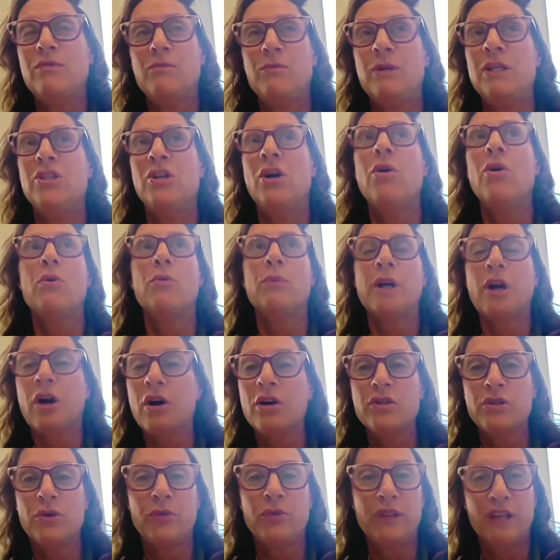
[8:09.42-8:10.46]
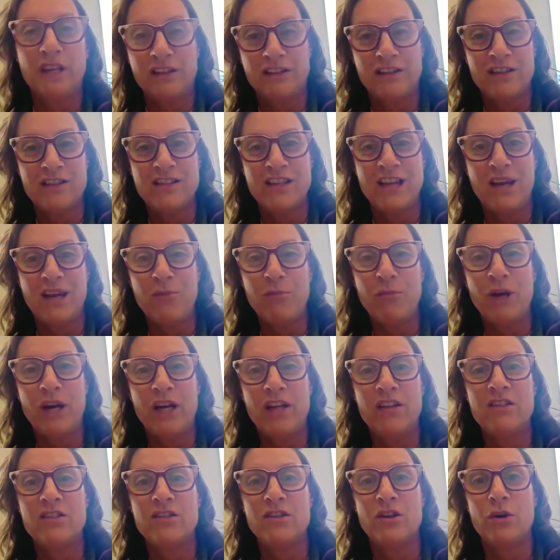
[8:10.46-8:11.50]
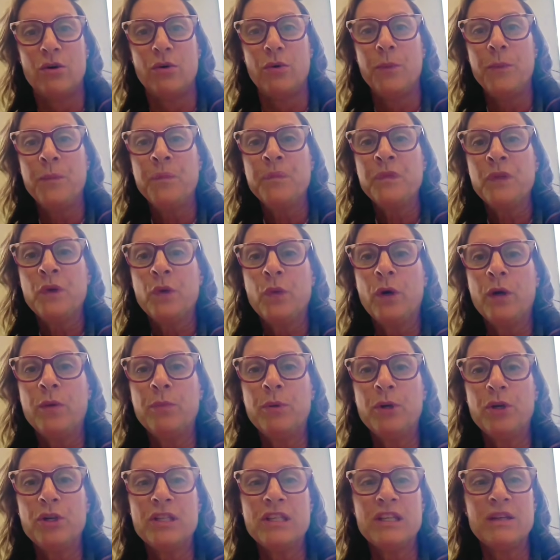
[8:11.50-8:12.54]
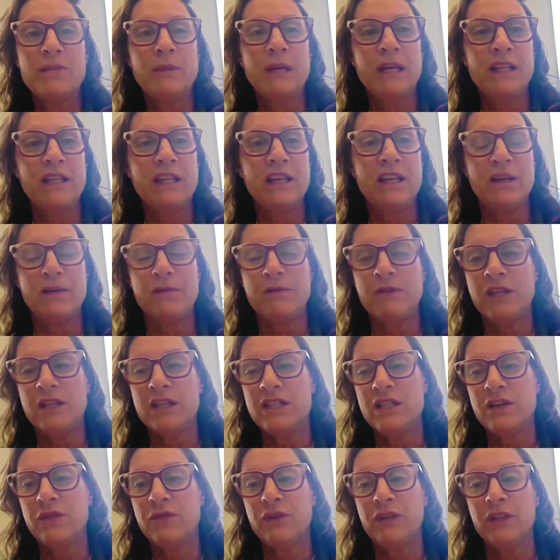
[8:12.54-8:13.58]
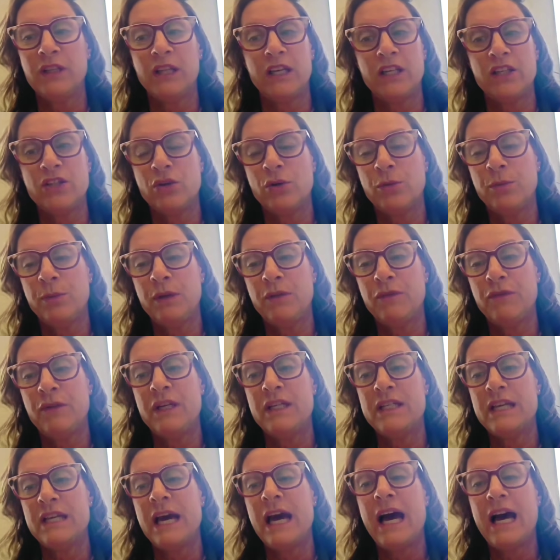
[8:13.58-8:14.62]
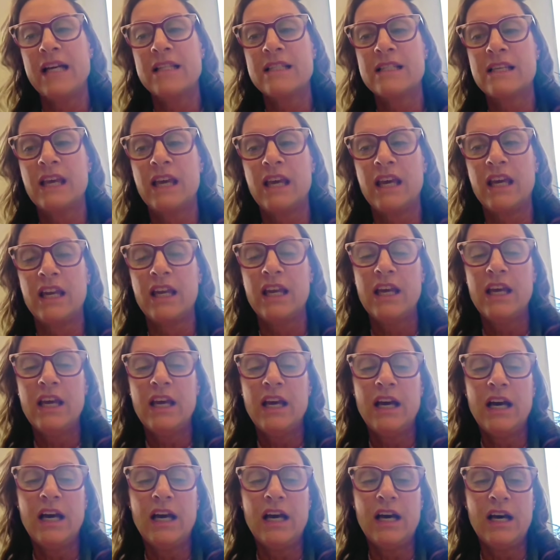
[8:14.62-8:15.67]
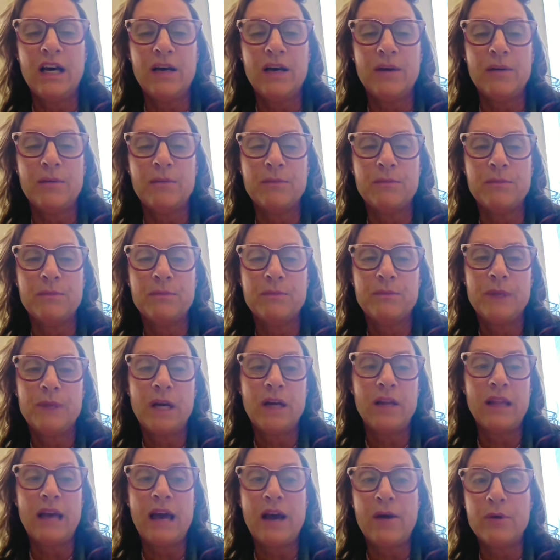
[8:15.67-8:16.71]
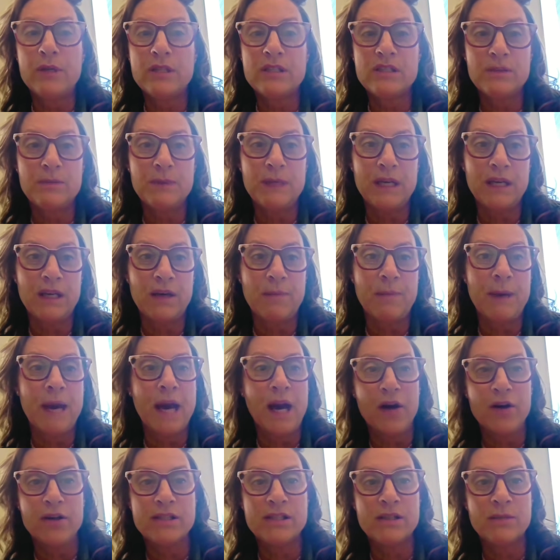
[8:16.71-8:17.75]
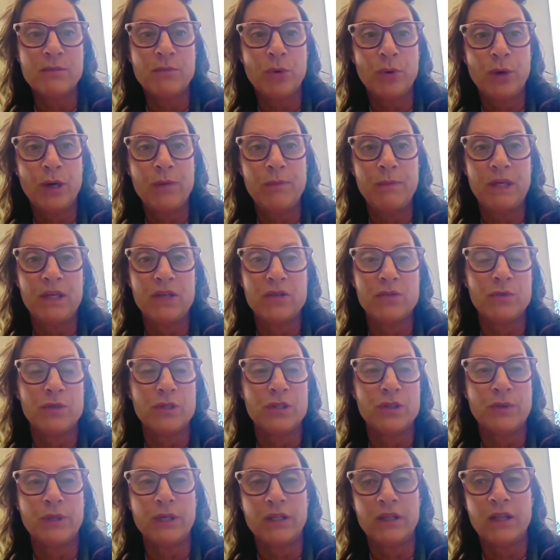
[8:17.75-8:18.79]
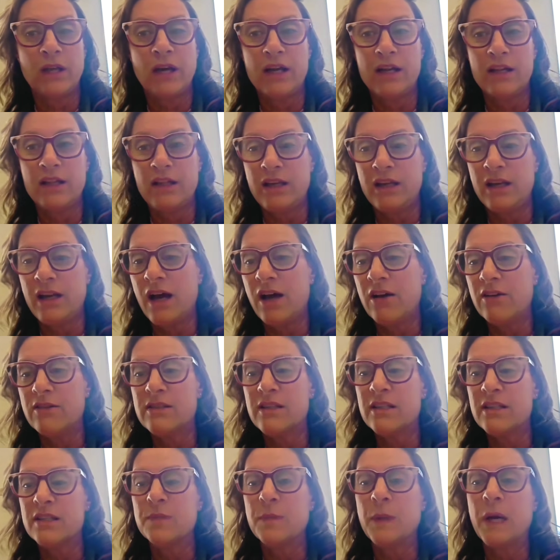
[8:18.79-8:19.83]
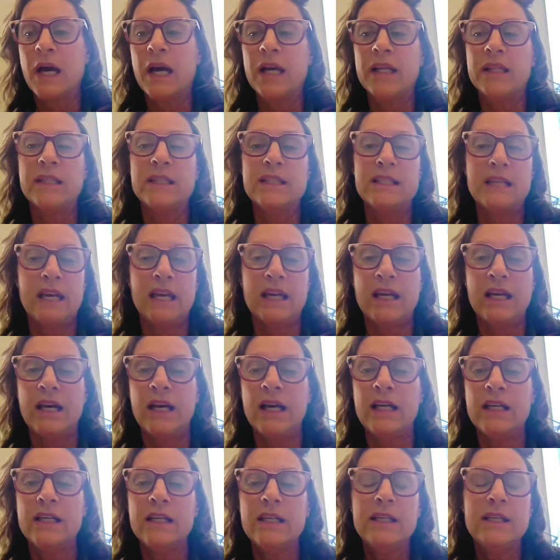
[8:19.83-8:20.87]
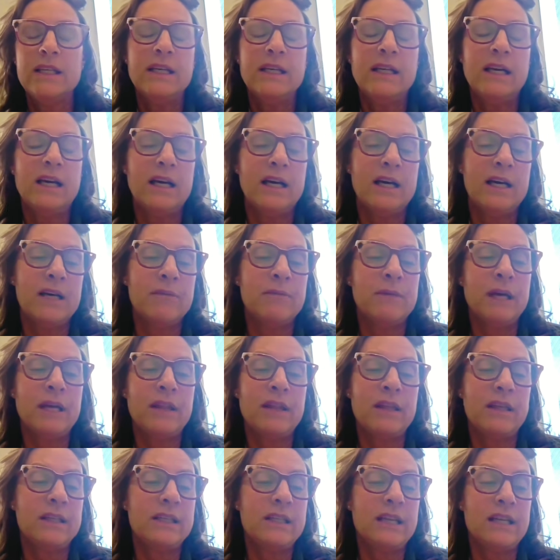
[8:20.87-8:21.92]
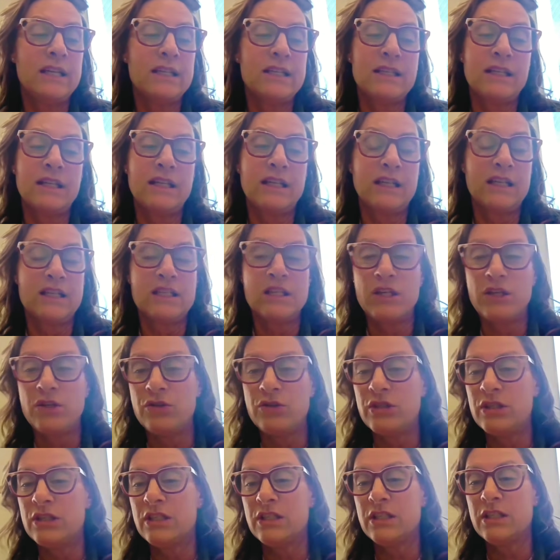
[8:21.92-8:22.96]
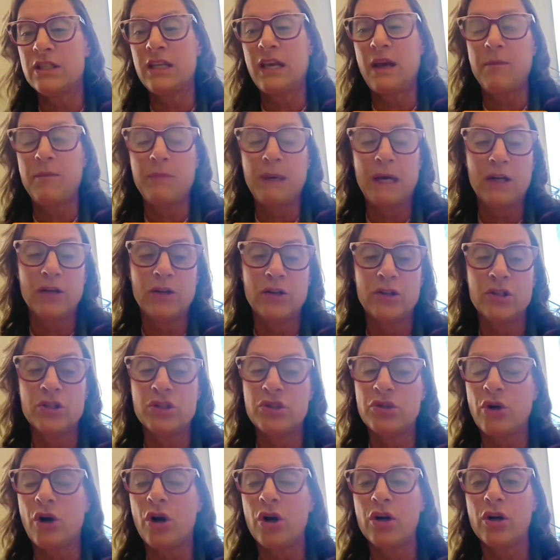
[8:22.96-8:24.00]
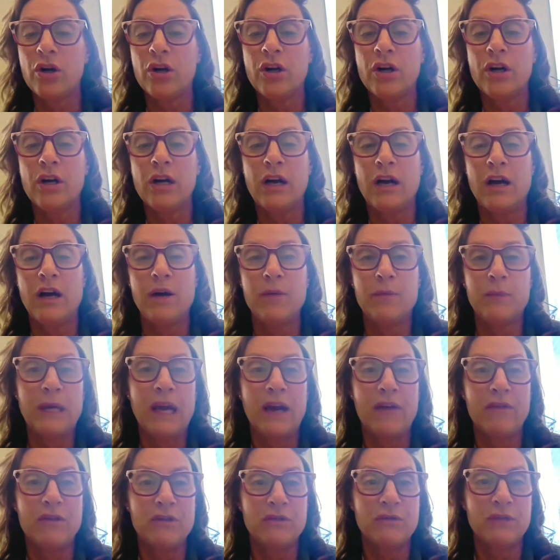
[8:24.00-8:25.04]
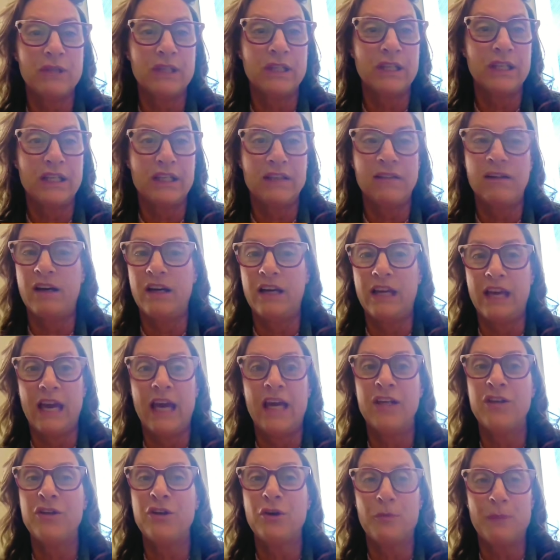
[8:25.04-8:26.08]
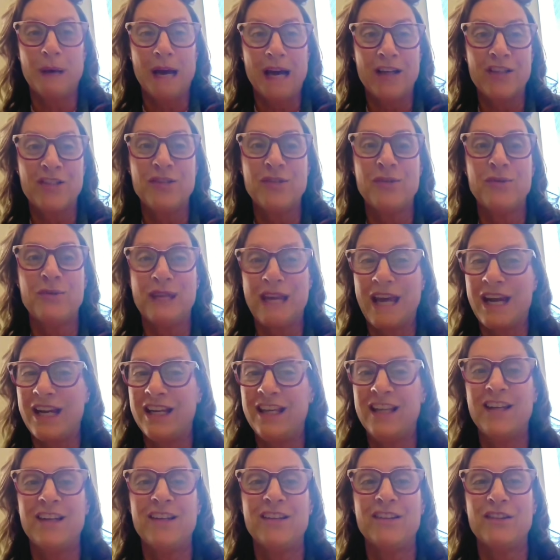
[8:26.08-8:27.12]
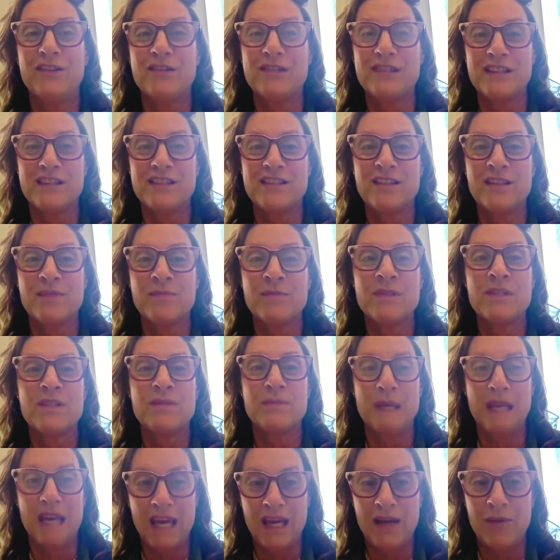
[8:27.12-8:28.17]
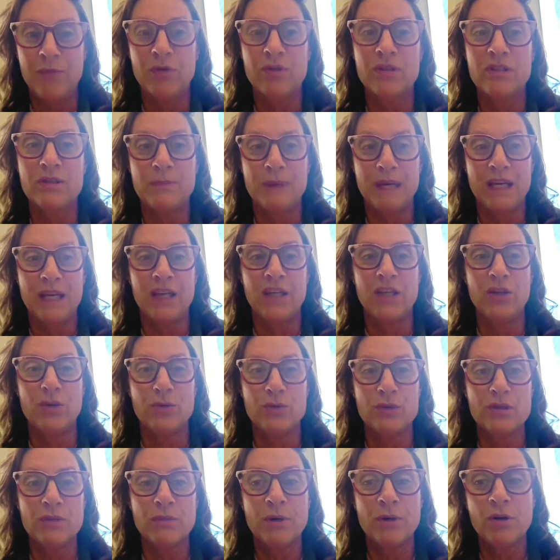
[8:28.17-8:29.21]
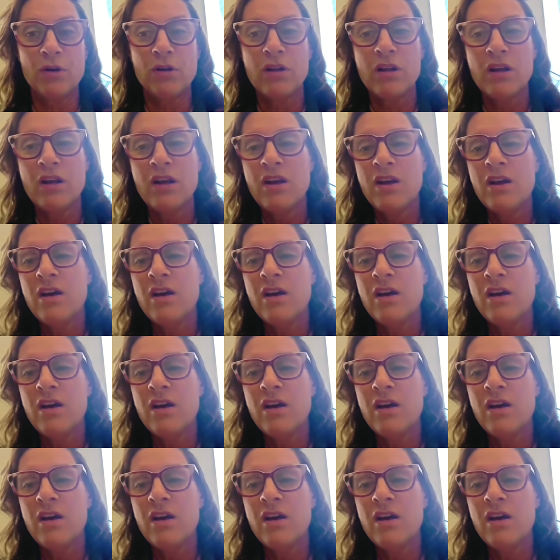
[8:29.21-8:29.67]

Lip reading: We all don't think the same, right? So one person might think of it different. Don't be afraid to ask it. Allow us to be a comparison point because we're doing a lot of the analysis behind the data. I think data is going to continue to just get better and stronger. We have to really, again, go back to getting it in the systems to be able to make it usable.